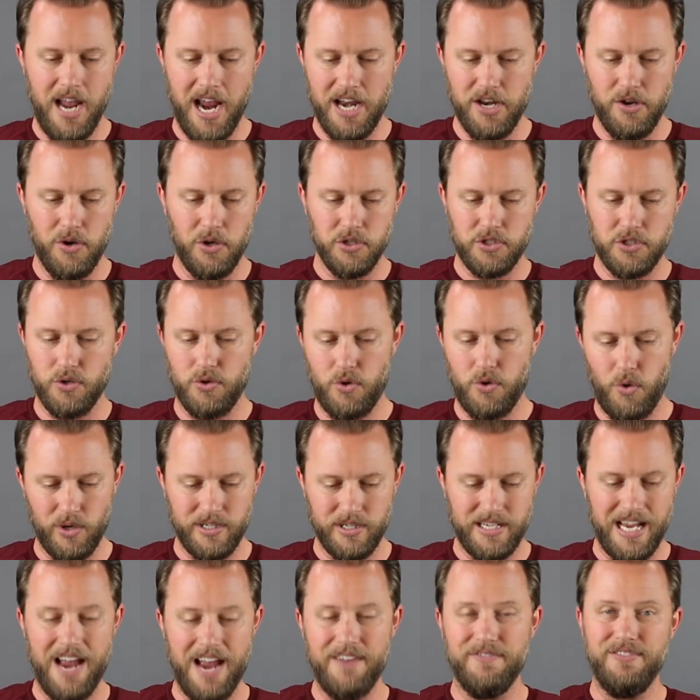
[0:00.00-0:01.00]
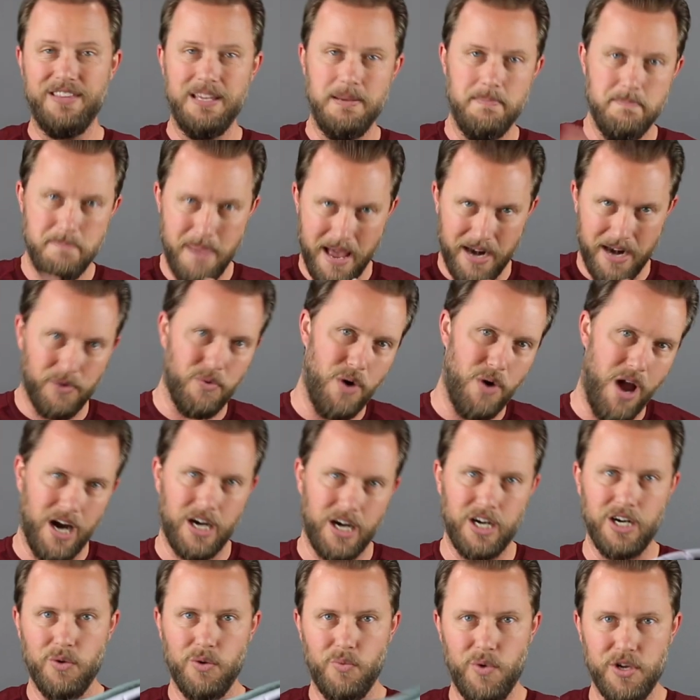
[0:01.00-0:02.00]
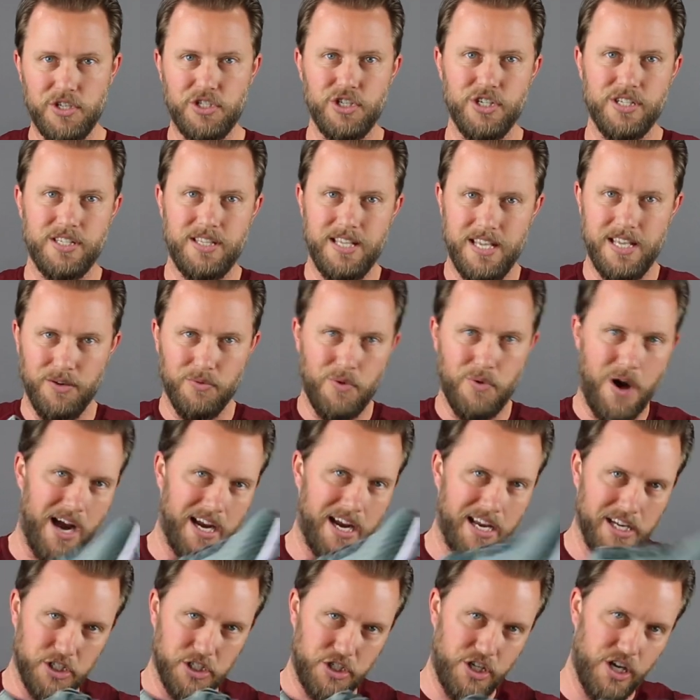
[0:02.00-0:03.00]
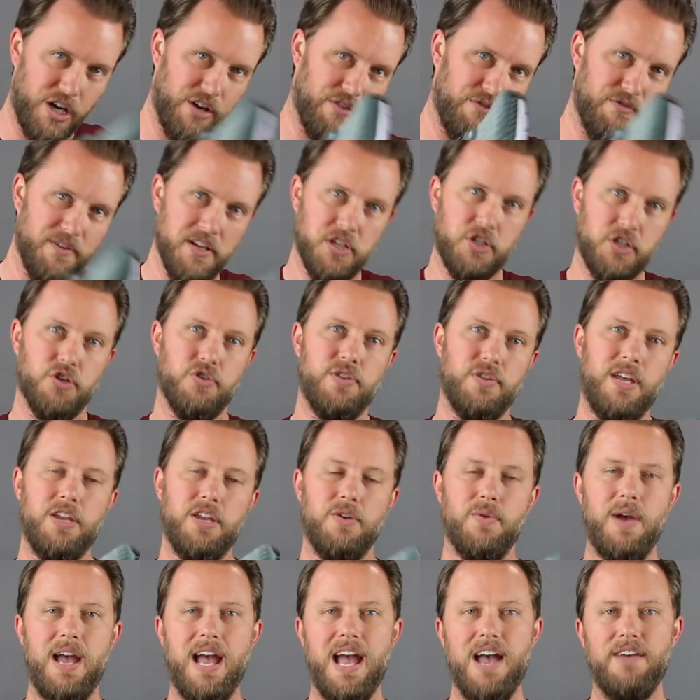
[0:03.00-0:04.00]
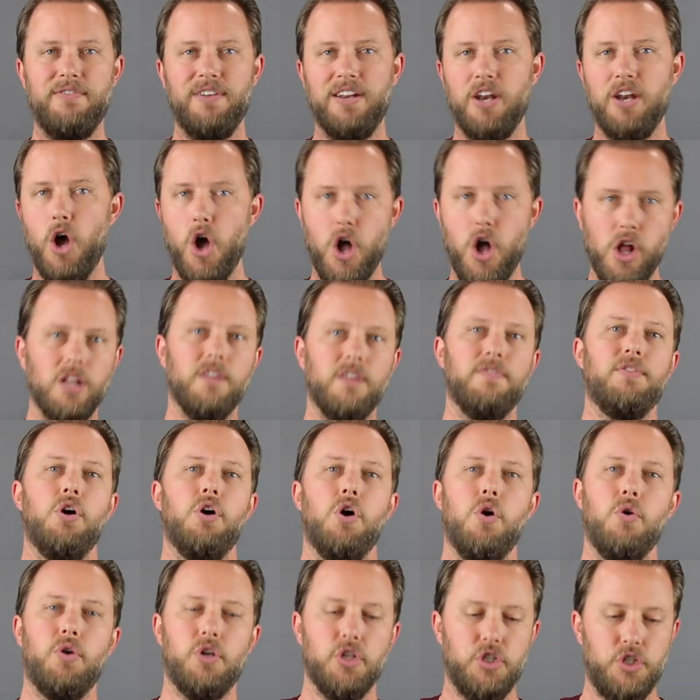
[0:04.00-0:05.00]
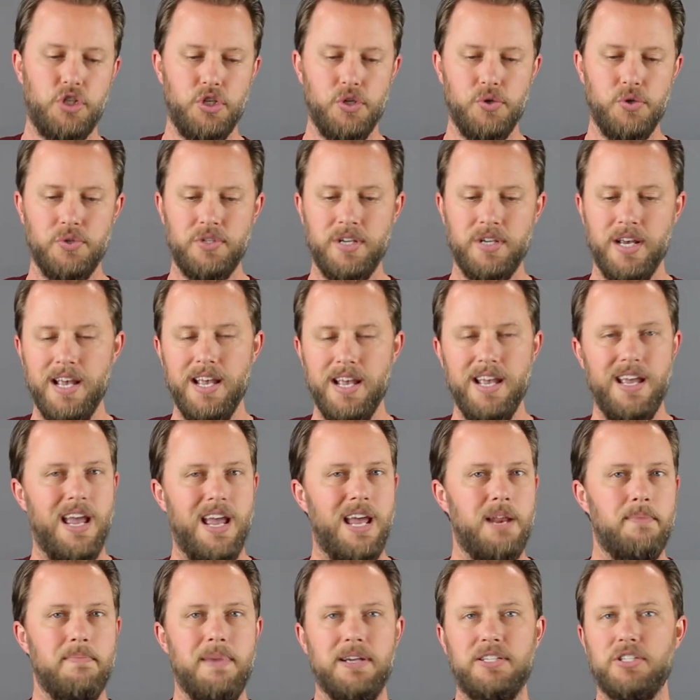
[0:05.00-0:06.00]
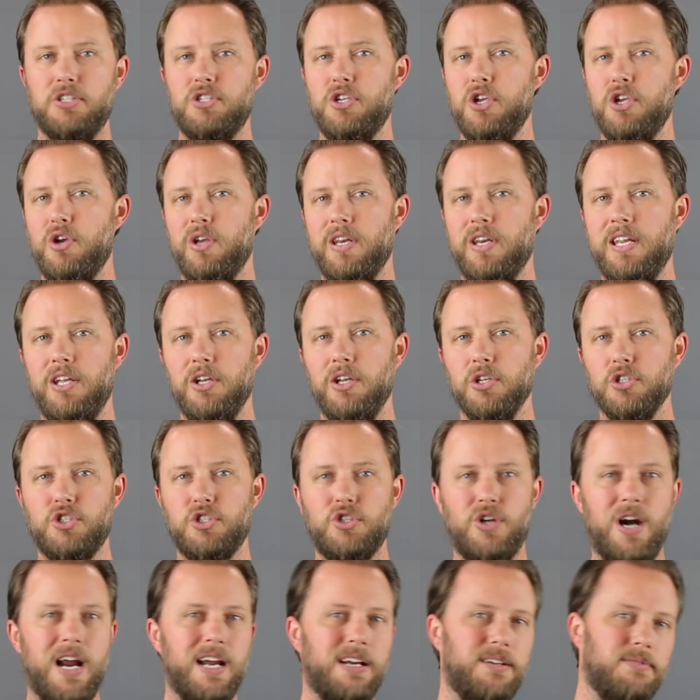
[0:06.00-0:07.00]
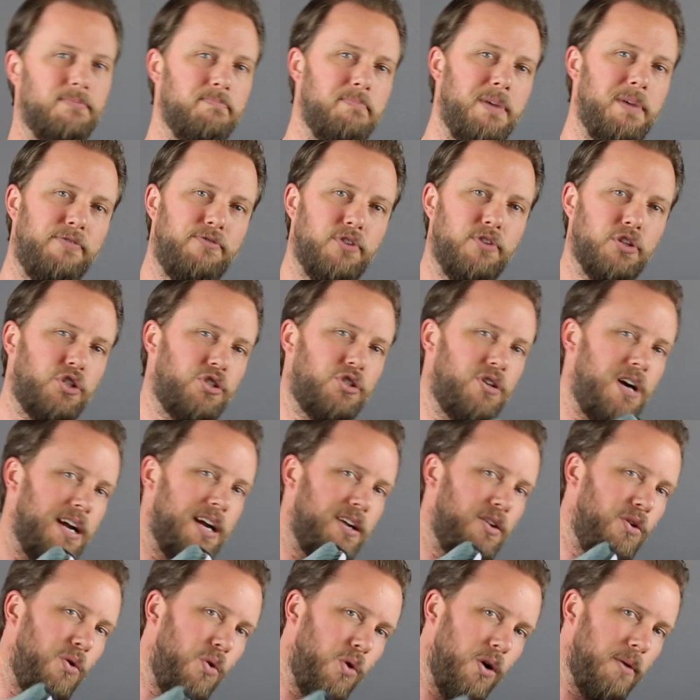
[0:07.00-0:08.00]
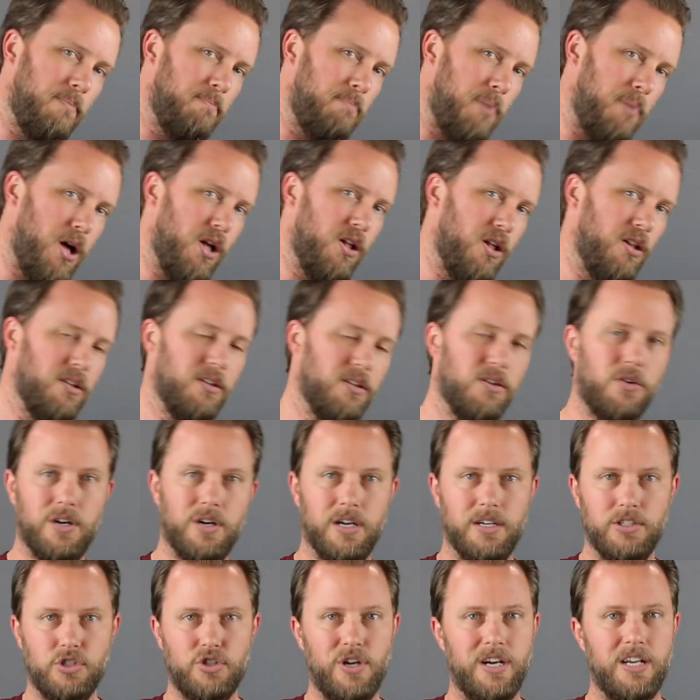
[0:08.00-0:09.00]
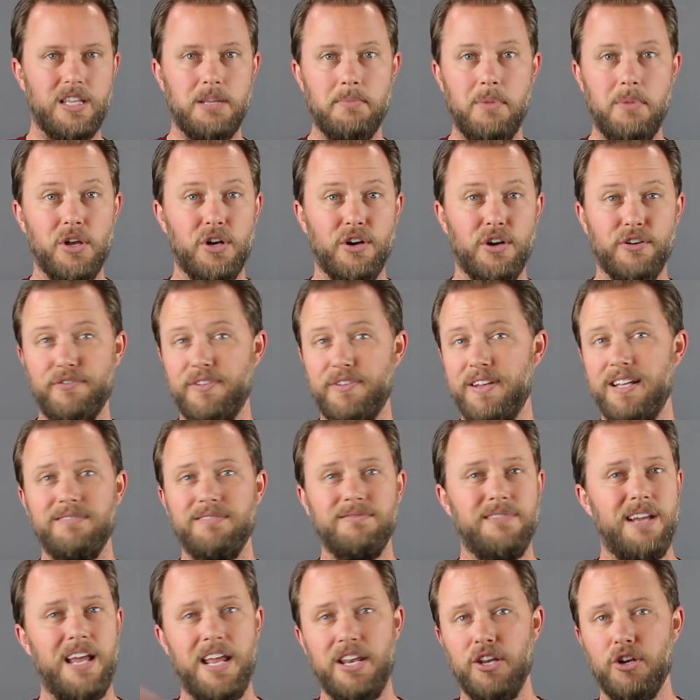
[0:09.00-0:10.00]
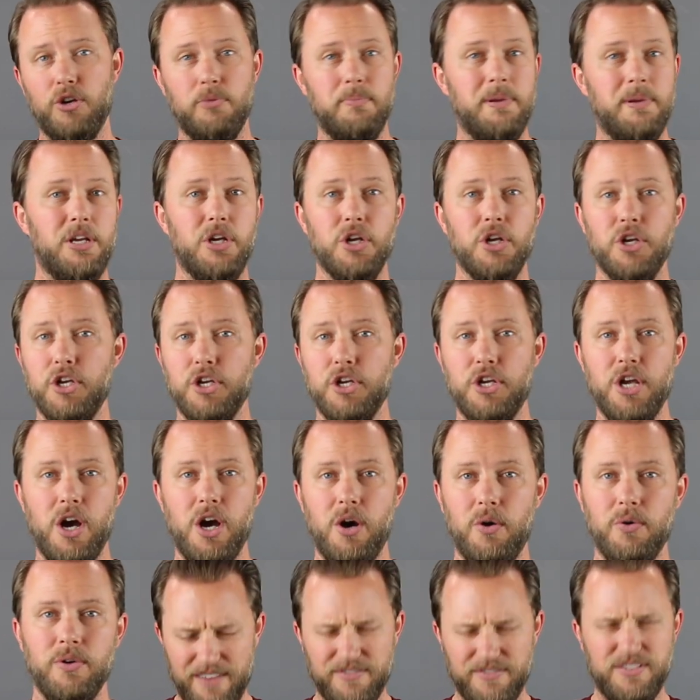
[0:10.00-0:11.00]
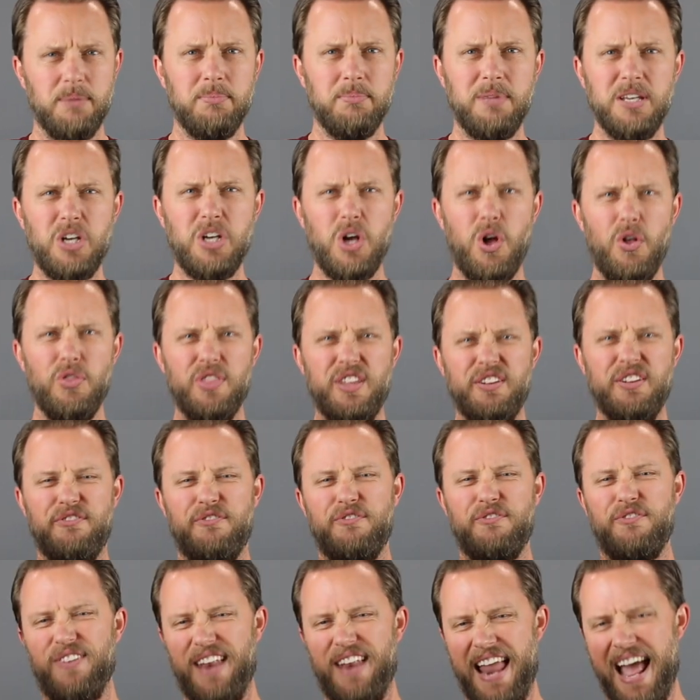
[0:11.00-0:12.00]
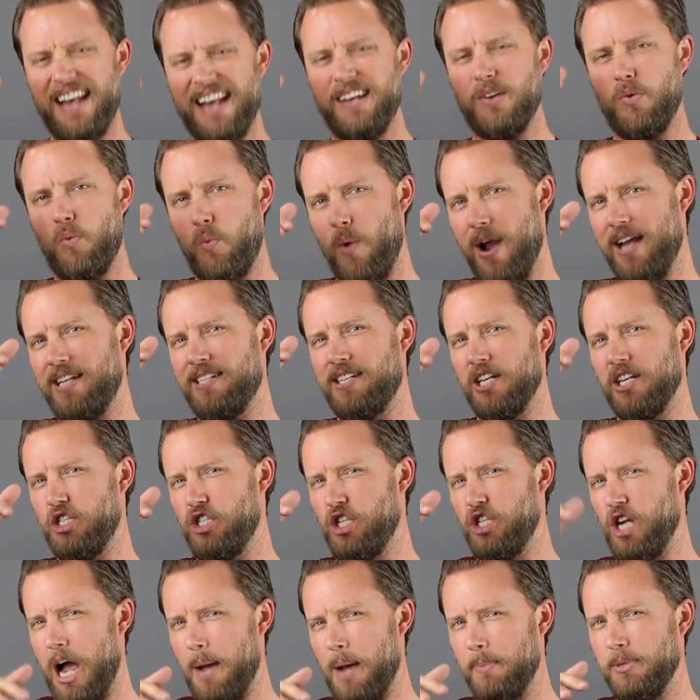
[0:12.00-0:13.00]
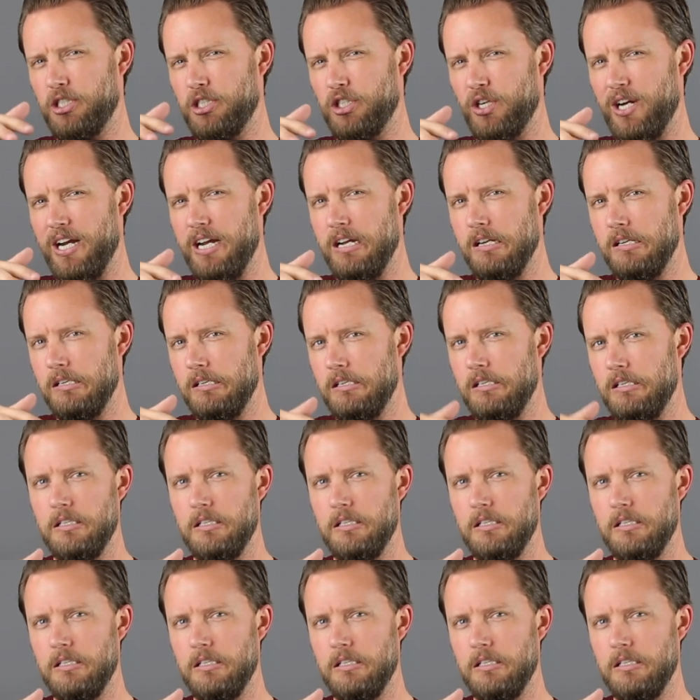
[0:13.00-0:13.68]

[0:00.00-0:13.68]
And you also, of course, have the Meta Rocker, which is the rocking chair feature that you have in all of the Hoka shoes, and it makes it so you can heel strike, midfoot strike, or ball, or striking the ball of your feet, and you'd be good to go. I have something called the flat-waisted geometry.